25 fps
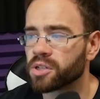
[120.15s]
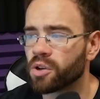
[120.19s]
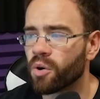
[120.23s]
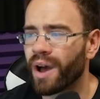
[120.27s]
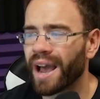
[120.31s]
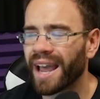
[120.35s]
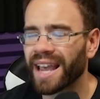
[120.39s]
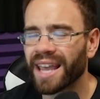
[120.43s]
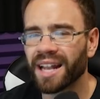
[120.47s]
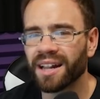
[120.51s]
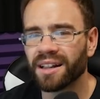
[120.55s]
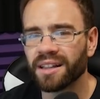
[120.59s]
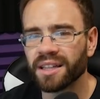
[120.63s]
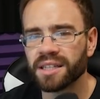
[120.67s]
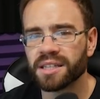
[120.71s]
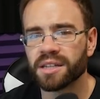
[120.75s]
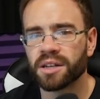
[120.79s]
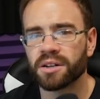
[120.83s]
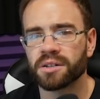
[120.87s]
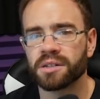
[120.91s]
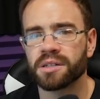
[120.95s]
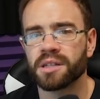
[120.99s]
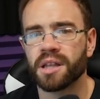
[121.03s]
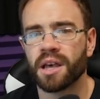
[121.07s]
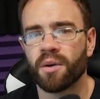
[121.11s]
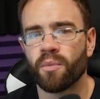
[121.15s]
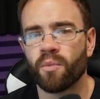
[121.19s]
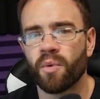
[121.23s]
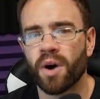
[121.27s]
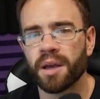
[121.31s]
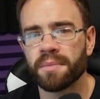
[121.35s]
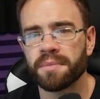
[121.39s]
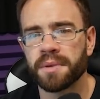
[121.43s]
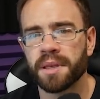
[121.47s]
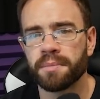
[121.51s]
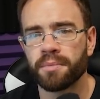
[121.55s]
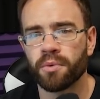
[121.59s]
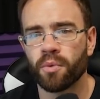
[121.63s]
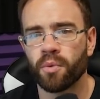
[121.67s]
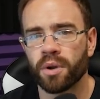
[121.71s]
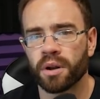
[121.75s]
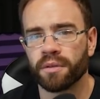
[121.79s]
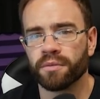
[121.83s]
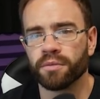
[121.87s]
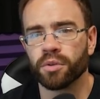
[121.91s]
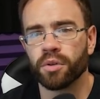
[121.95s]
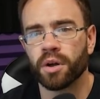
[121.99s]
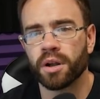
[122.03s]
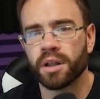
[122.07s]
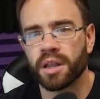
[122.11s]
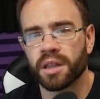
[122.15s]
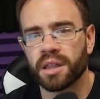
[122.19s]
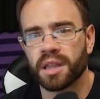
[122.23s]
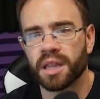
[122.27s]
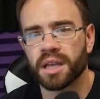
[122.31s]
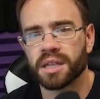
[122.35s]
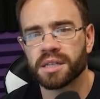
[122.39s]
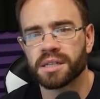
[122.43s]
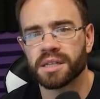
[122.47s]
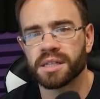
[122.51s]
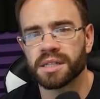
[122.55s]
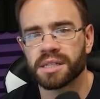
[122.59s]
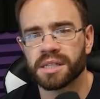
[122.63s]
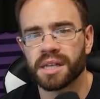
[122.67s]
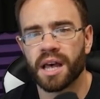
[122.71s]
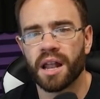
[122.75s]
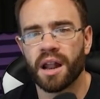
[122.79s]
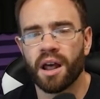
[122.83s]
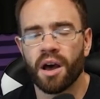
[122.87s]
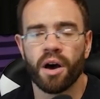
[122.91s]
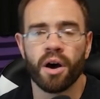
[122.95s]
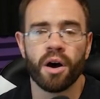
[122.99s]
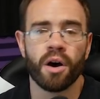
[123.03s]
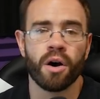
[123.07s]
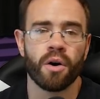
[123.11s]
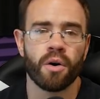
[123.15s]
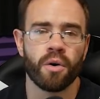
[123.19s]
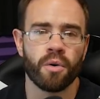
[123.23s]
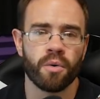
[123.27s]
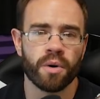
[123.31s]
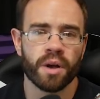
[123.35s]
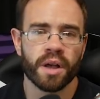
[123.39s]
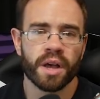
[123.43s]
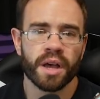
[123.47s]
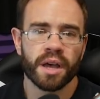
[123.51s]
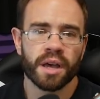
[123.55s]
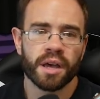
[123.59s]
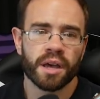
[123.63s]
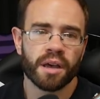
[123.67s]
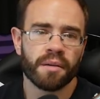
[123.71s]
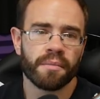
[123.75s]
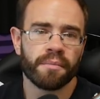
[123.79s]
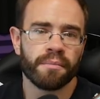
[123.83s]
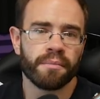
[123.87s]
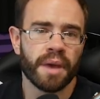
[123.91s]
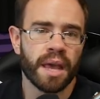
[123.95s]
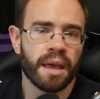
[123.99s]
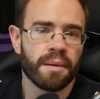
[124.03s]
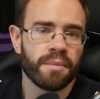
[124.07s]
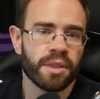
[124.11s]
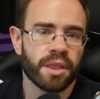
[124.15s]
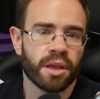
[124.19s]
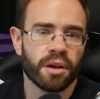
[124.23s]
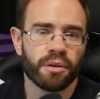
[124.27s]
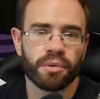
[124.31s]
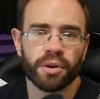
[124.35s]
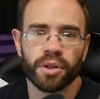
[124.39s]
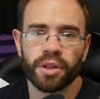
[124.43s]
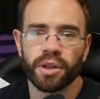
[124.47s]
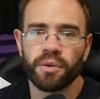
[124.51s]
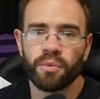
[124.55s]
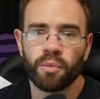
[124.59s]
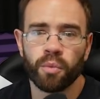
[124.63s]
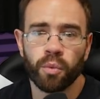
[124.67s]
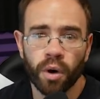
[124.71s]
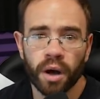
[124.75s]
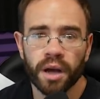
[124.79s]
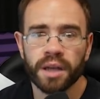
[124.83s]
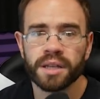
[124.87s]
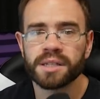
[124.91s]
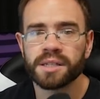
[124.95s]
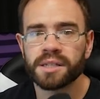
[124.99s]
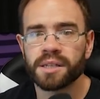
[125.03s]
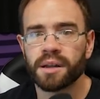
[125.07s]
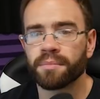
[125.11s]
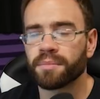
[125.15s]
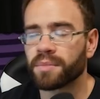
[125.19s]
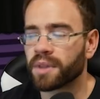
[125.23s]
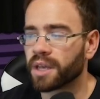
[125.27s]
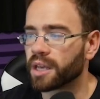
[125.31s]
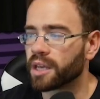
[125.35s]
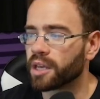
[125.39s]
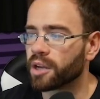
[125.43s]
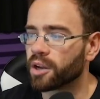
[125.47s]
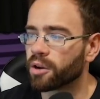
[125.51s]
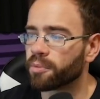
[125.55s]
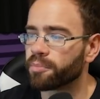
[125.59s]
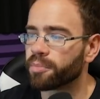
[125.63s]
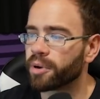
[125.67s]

So I can at least understand why people would have looked at this and said, oh, maybe there really was something here.